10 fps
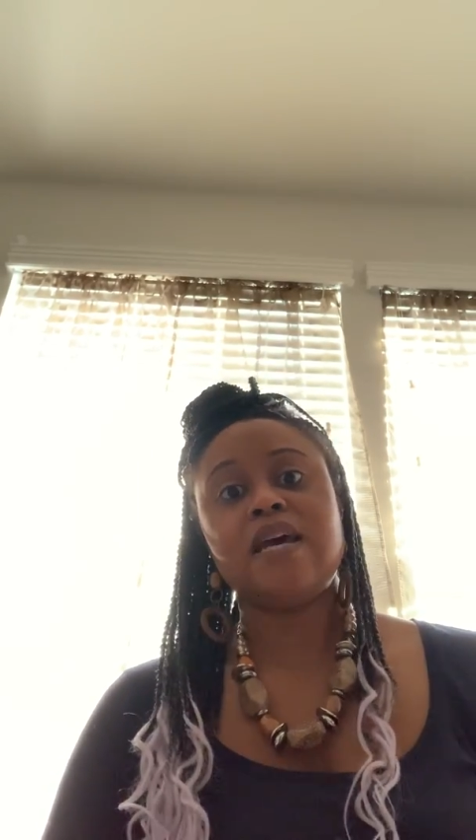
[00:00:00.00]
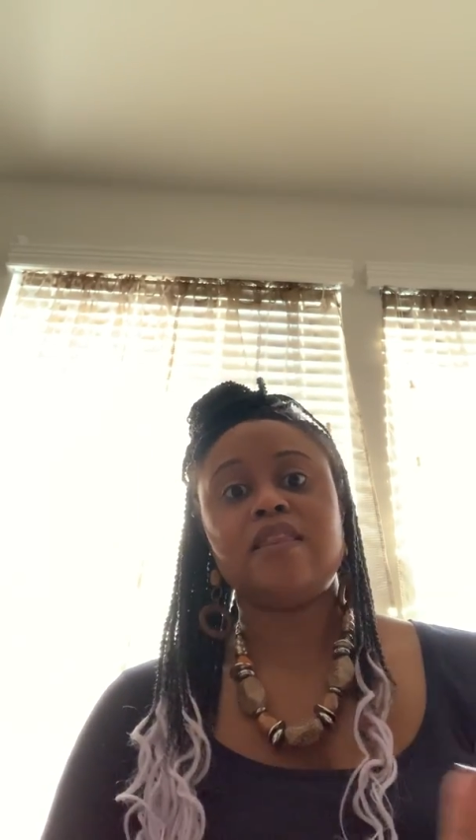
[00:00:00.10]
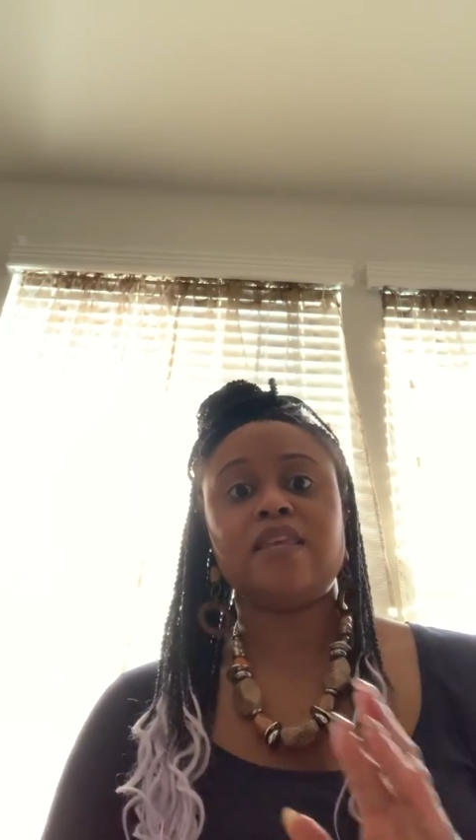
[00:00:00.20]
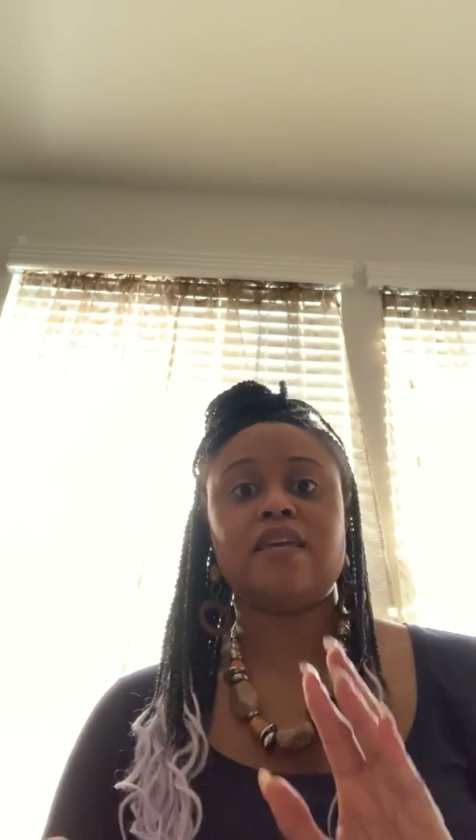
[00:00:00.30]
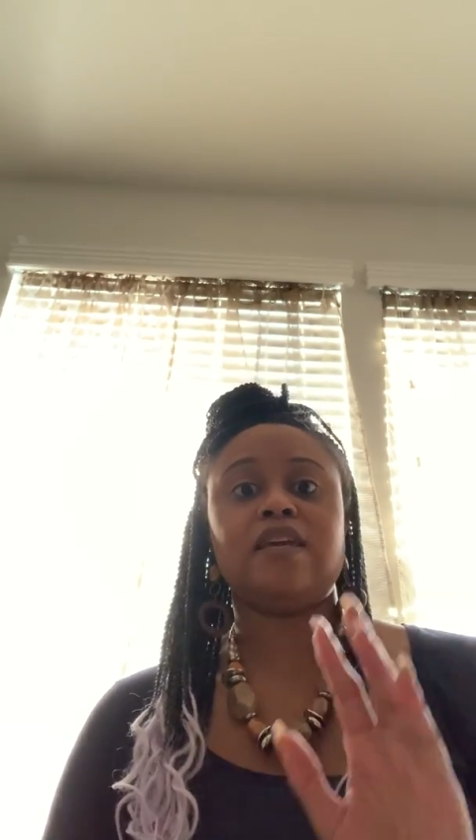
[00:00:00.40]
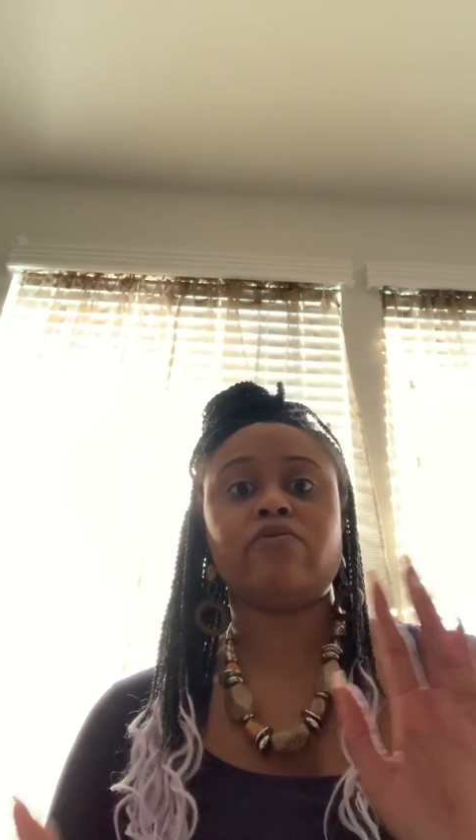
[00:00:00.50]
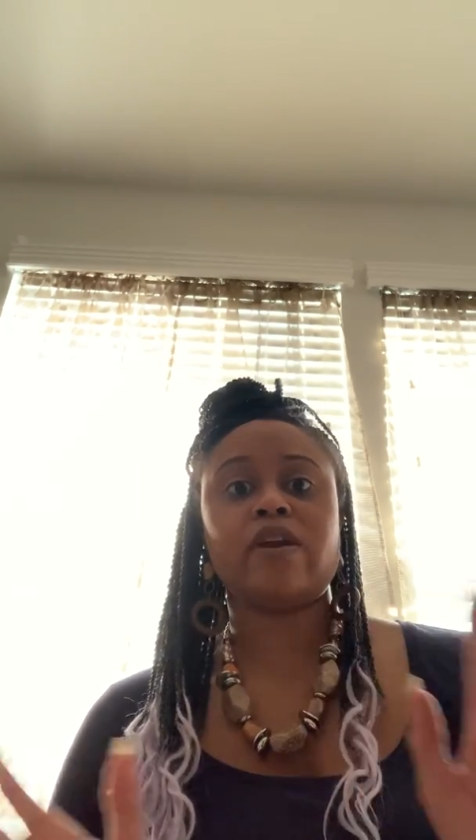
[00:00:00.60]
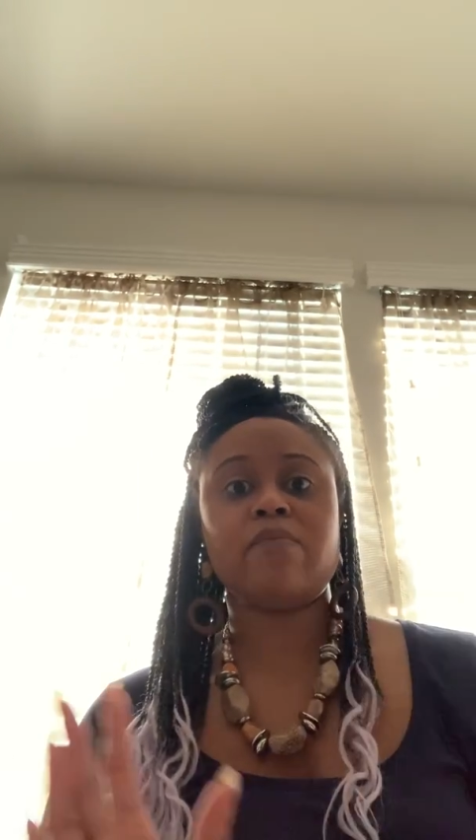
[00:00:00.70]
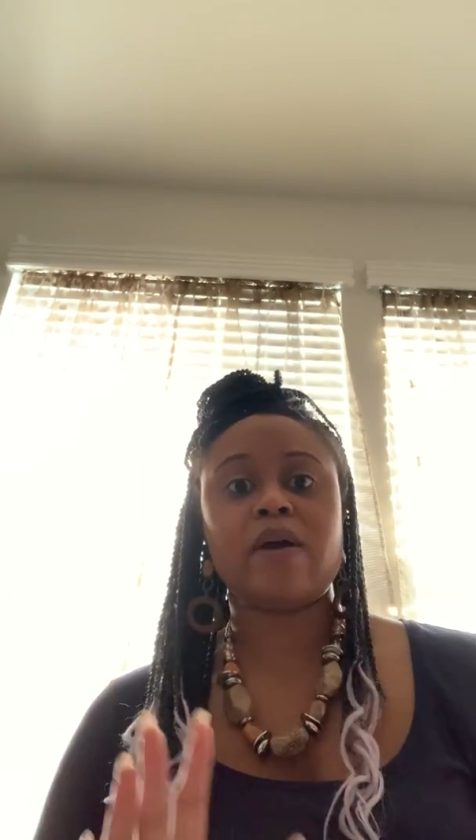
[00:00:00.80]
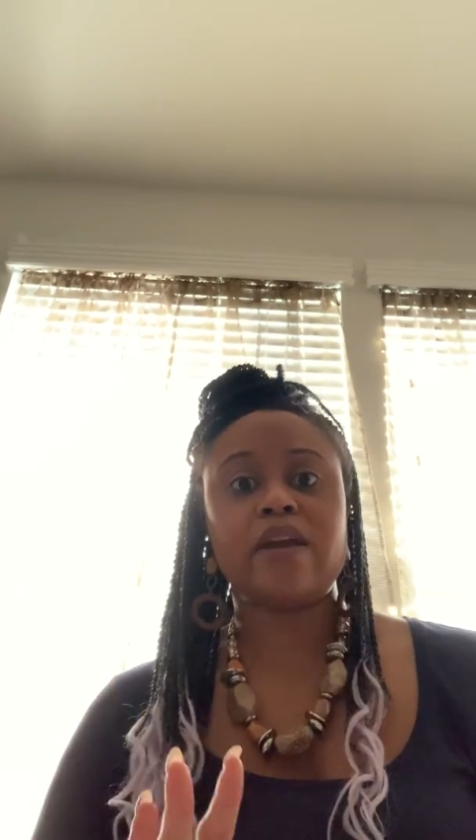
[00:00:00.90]
the
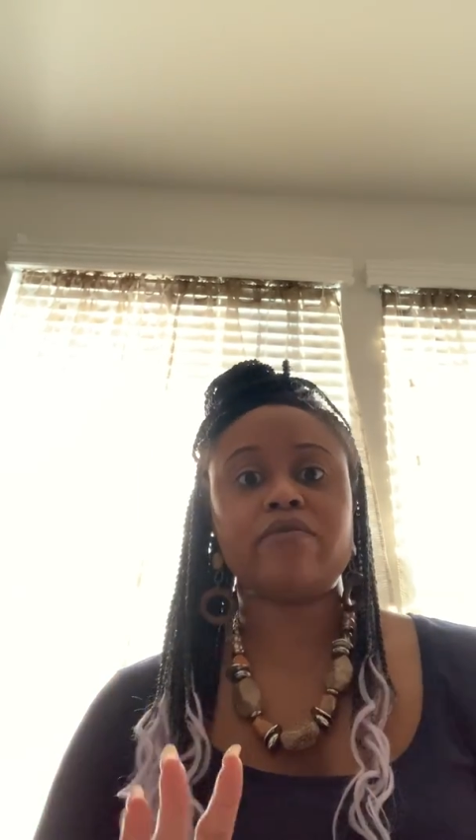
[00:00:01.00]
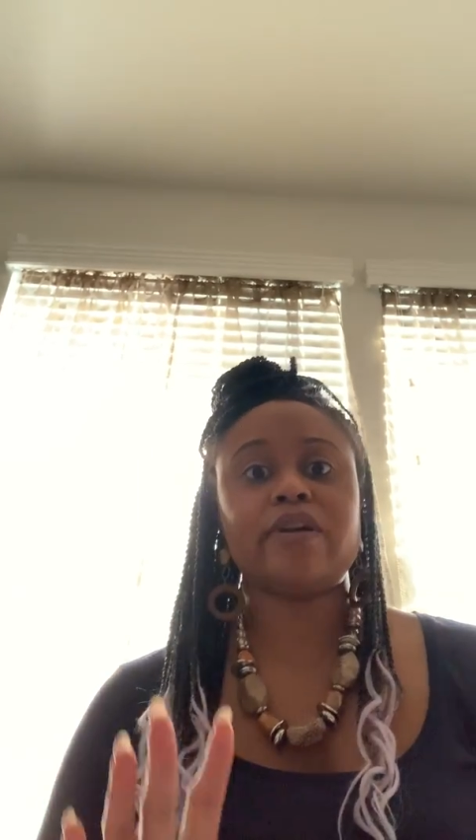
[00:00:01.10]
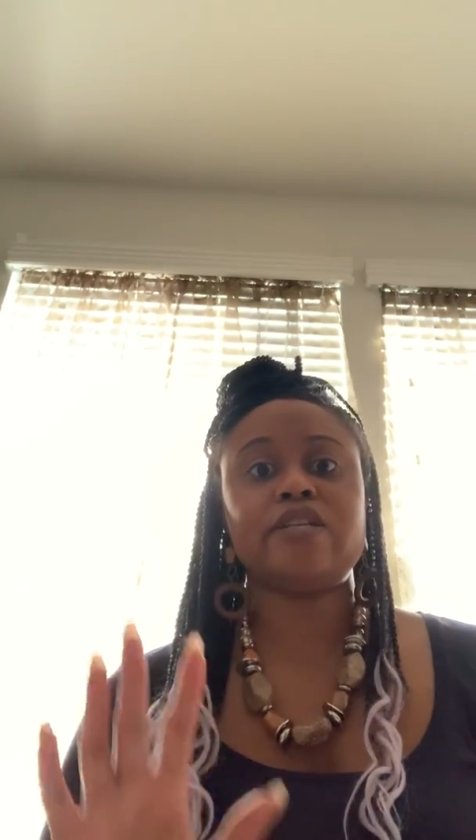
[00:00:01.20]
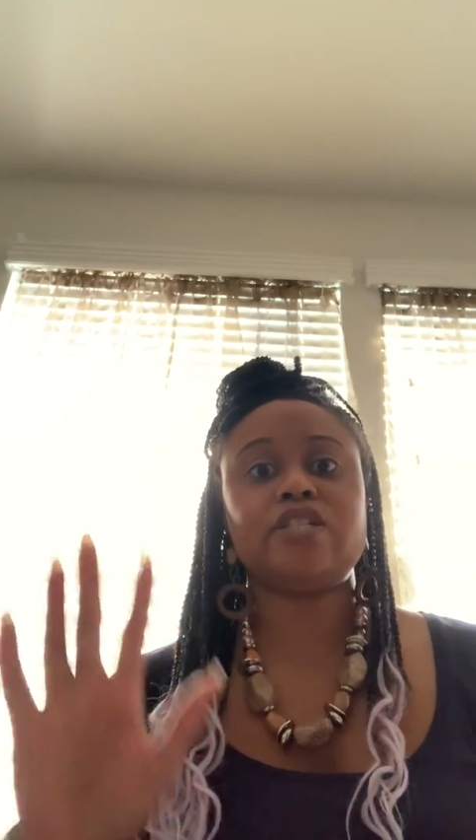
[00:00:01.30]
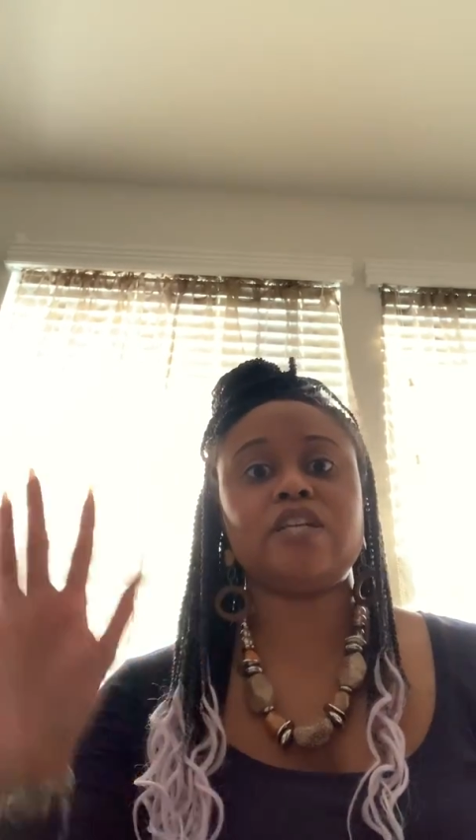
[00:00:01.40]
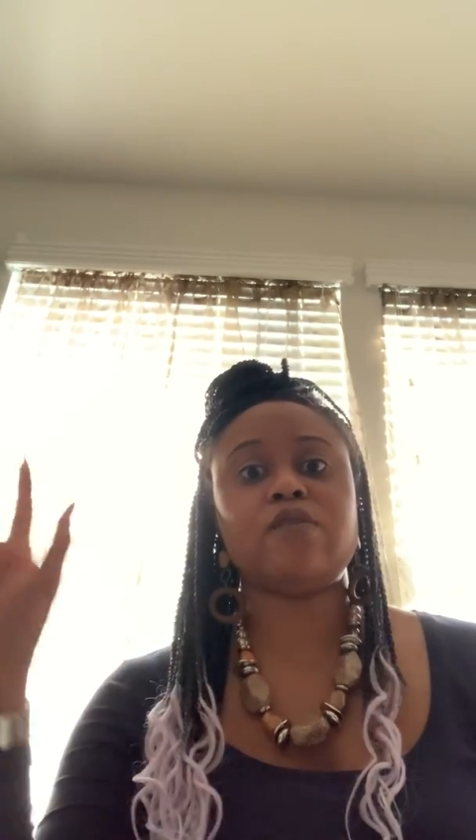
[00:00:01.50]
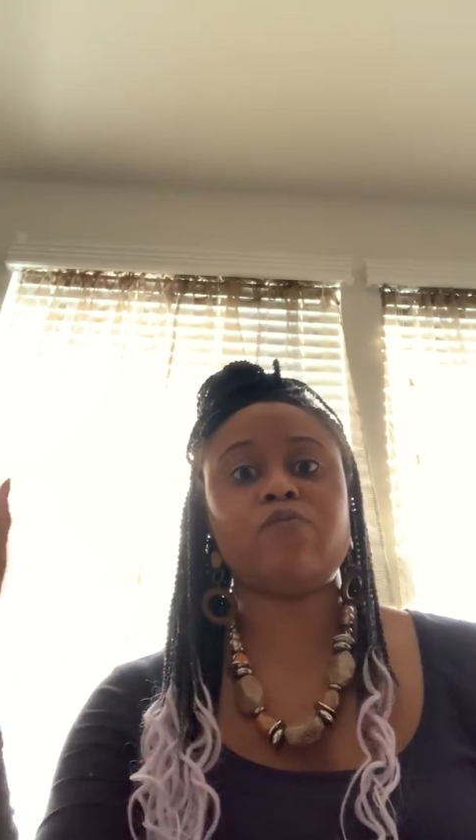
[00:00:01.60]
Great Migration